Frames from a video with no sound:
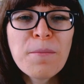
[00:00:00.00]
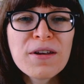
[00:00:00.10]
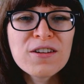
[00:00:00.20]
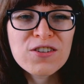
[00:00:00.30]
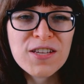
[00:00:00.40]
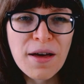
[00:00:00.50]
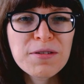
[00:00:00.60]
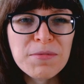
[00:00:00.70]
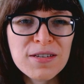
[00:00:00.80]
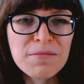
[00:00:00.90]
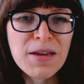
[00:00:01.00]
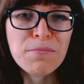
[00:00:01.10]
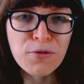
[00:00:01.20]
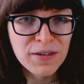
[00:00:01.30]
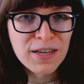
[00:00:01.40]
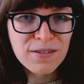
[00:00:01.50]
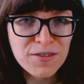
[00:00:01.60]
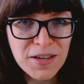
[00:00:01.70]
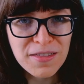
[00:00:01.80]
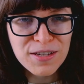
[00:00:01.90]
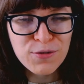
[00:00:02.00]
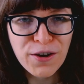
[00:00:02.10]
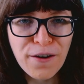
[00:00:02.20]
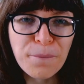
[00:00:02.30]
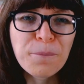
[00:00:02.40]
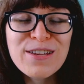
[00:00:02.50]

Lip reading: but it just helps me to make more videos like this for you.